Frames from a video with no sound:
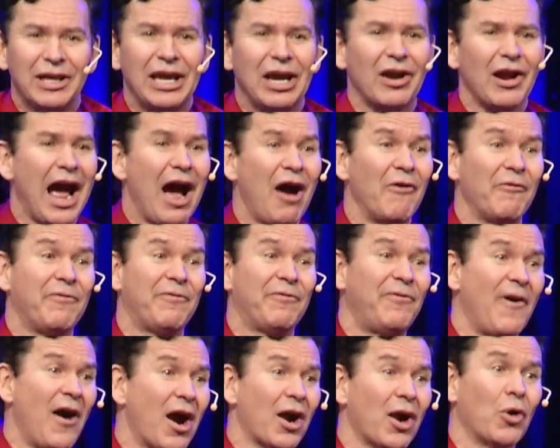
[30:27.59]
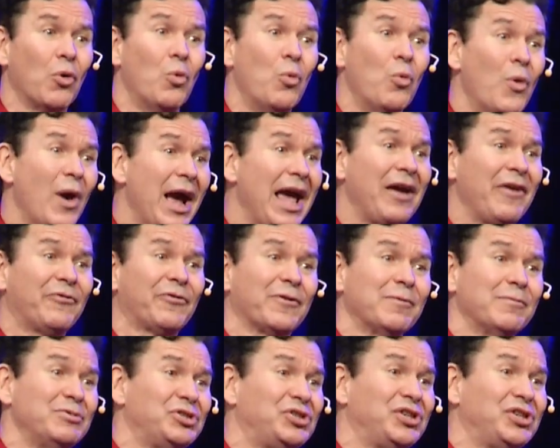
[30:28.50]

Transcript: care how far away from